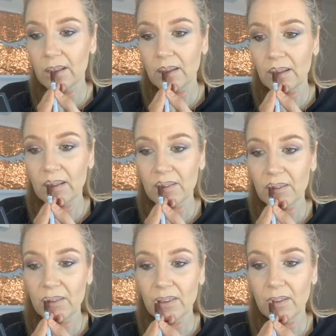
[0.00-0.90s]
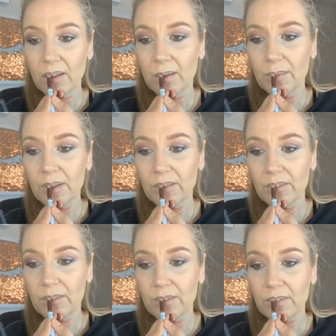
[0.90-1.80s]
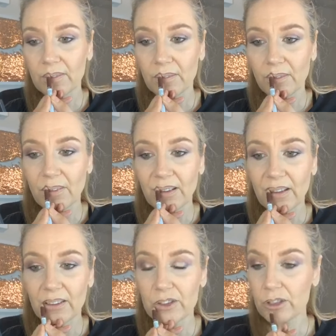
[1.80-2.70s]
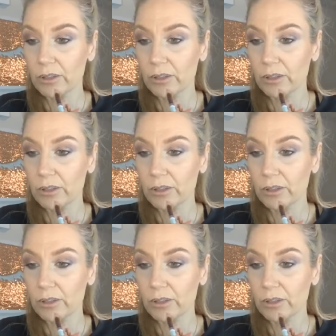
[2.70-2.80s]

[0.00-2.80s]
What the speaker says: answer her on my watch.